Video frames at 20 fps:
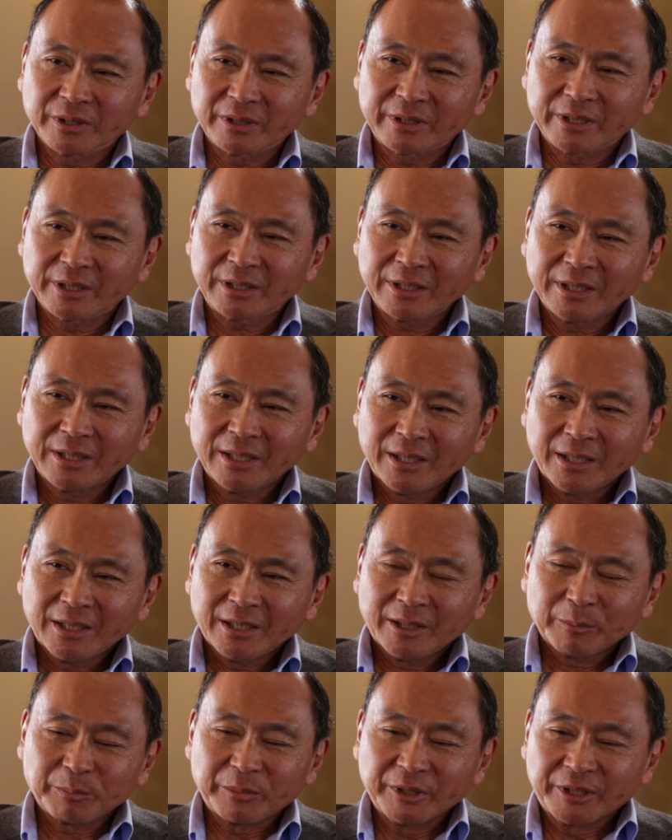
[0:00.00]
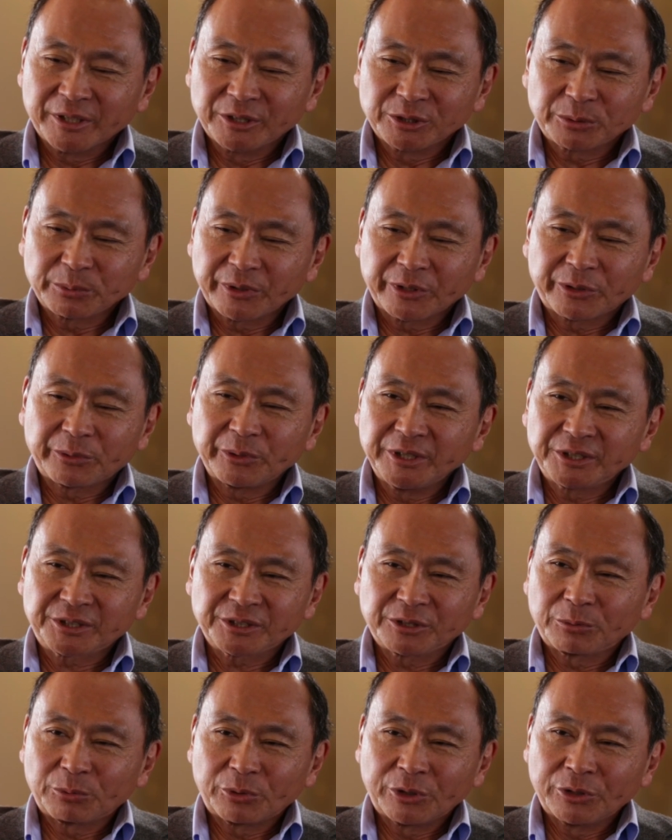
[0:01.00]
that begins with Greece
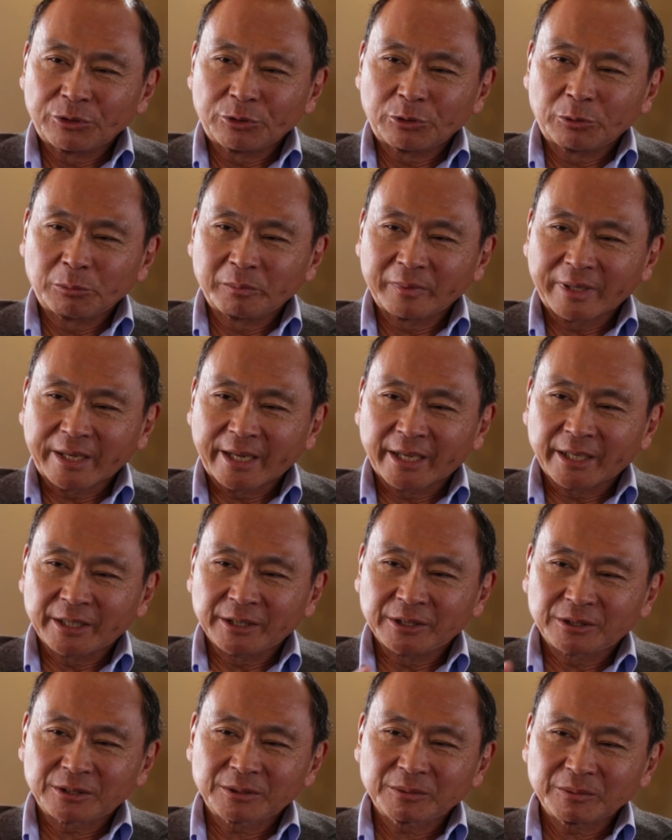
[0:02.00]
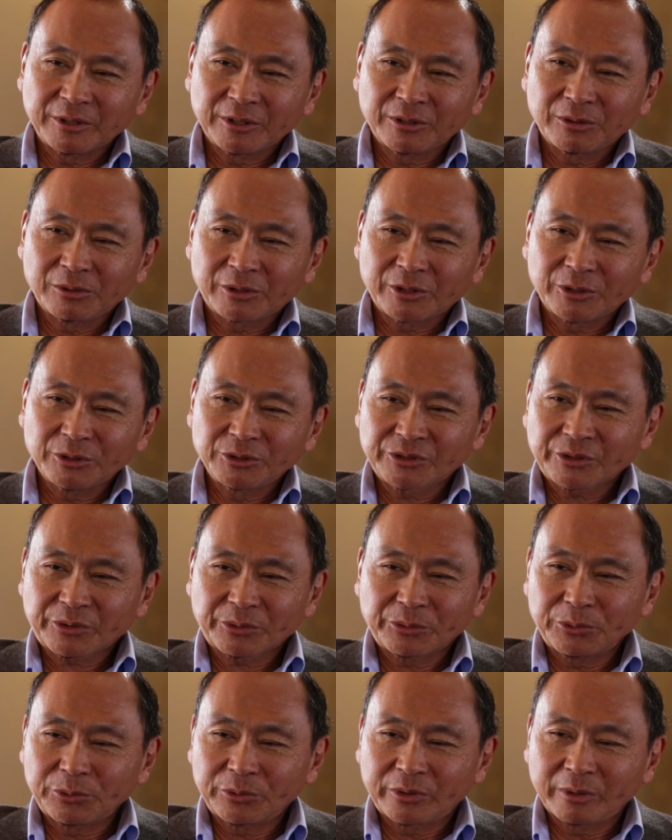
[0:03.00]
and Rome and goes
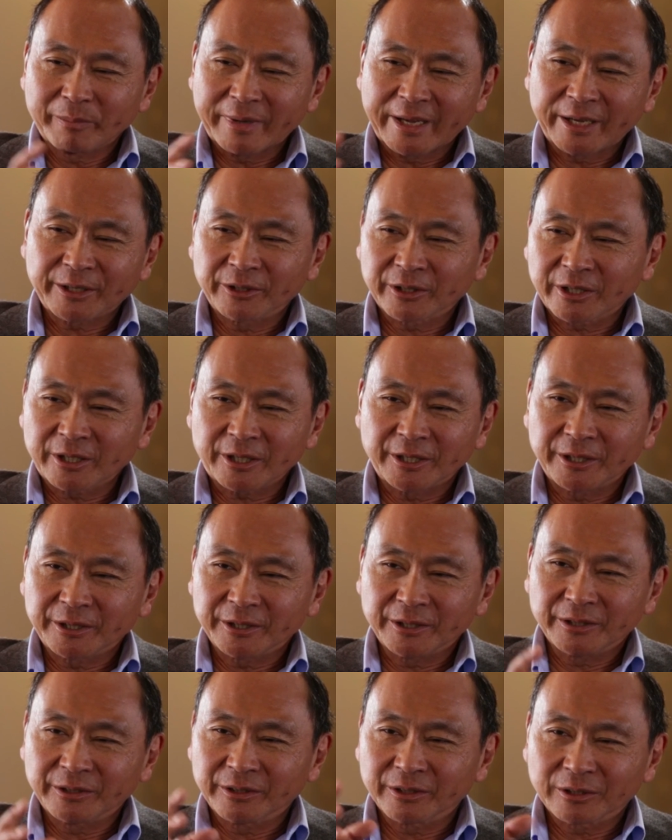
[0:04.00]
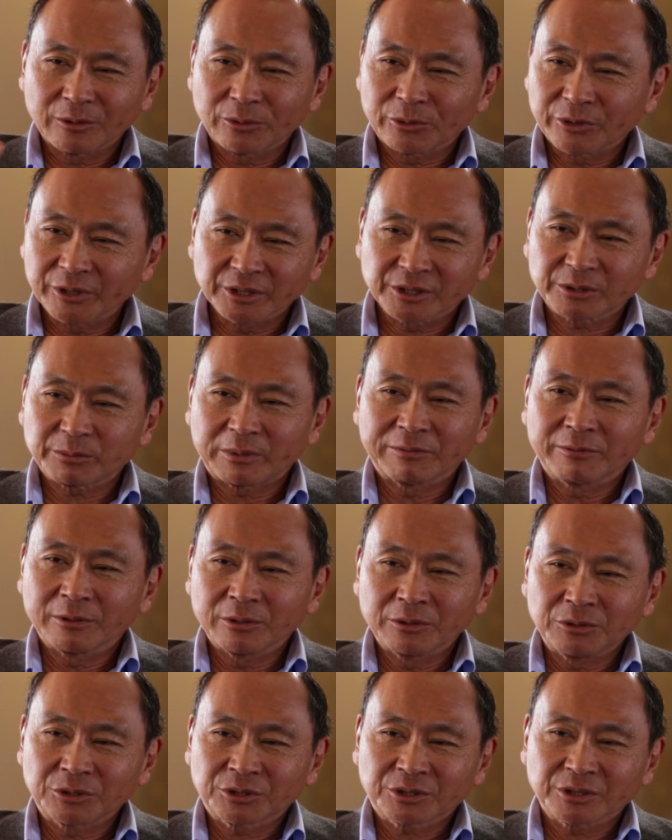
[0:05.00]
through the Magna Carta and the Glorious
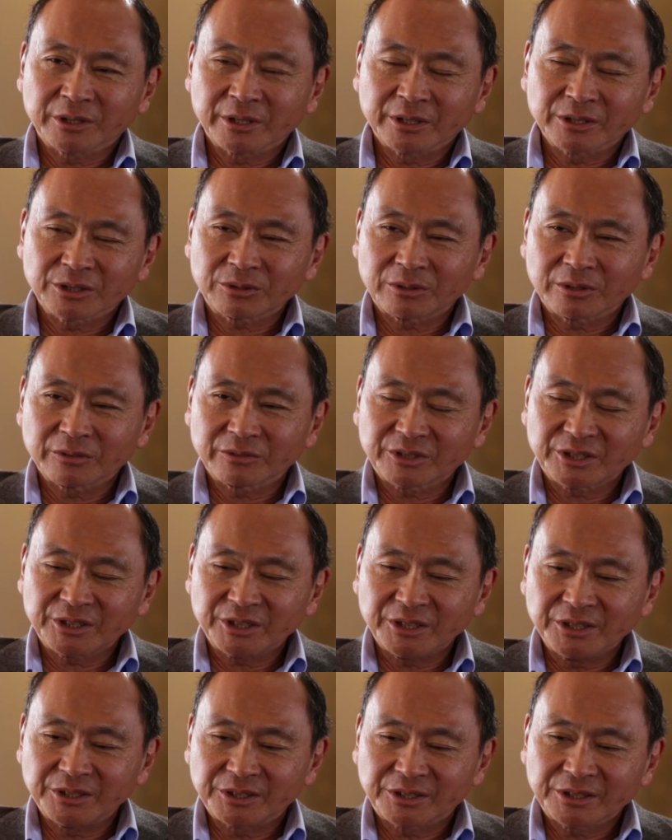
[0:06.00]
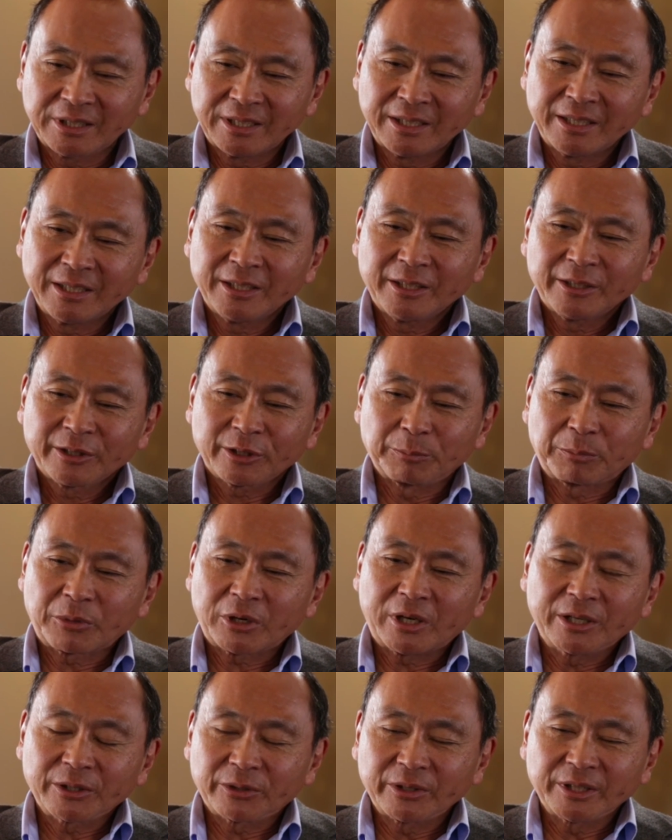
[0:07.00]
Revolution and sort of sees the
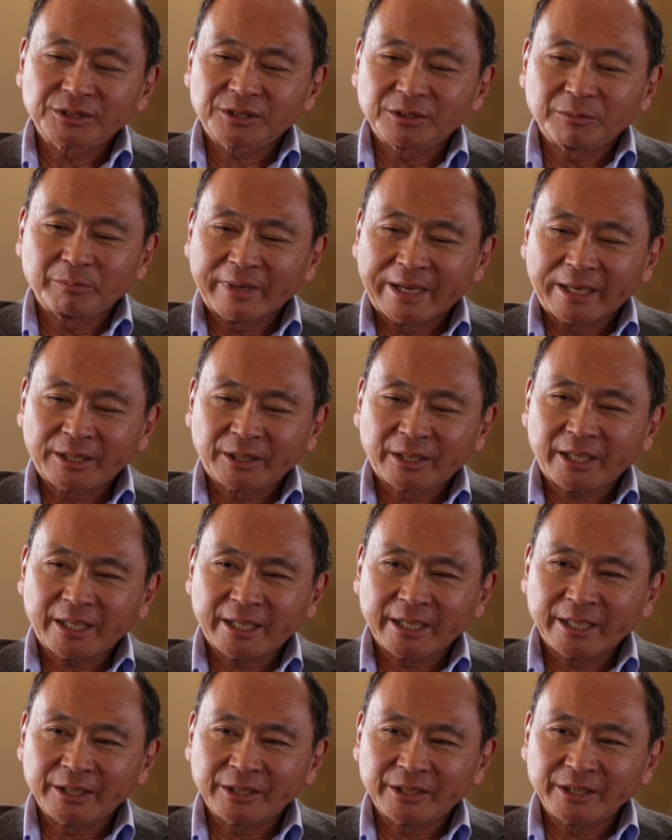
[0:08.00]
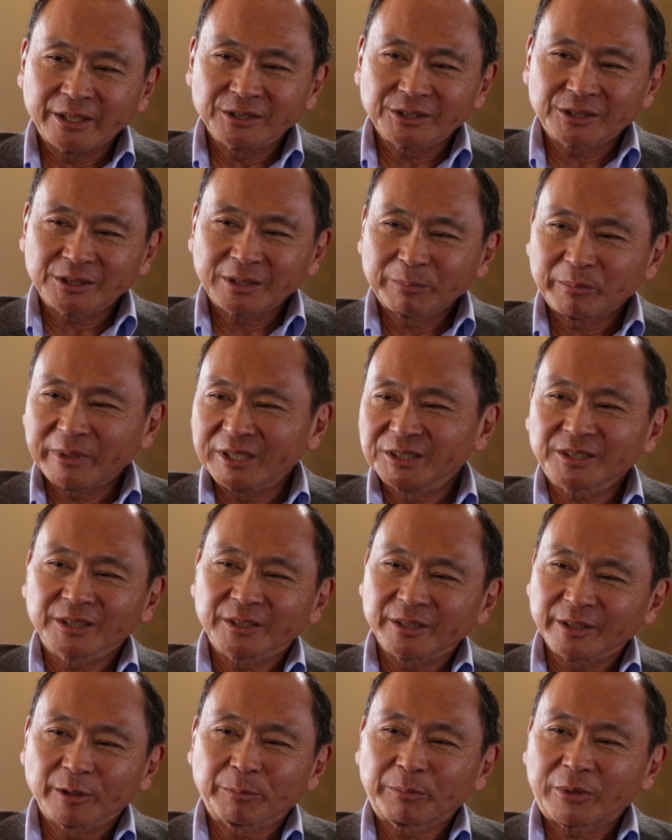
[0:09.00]
progress of mankind as
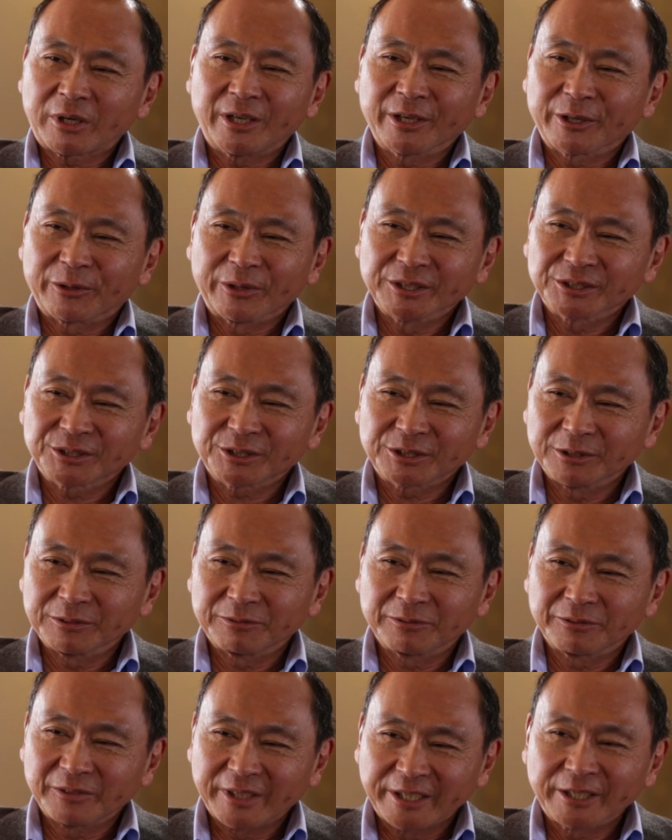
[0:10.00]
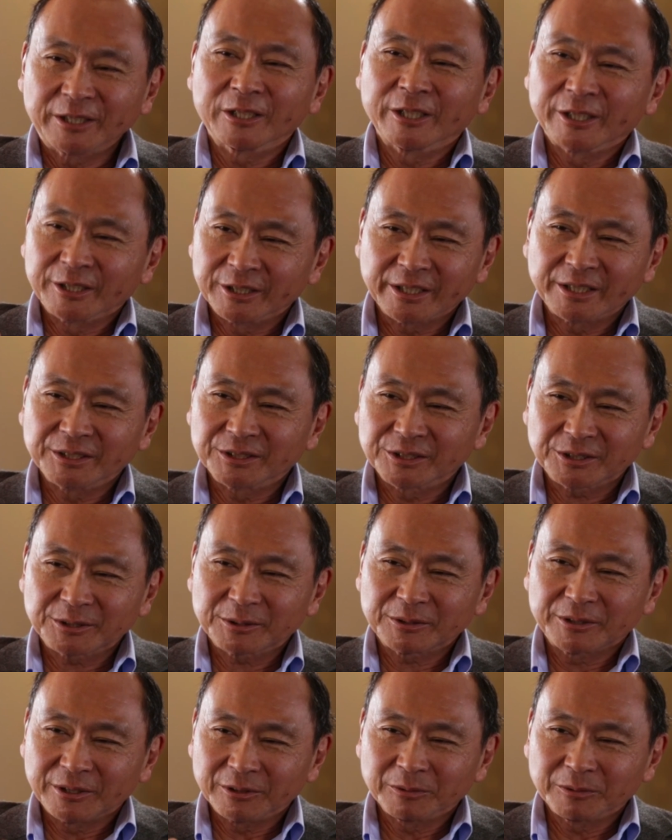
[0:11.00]
basically the progress of England, as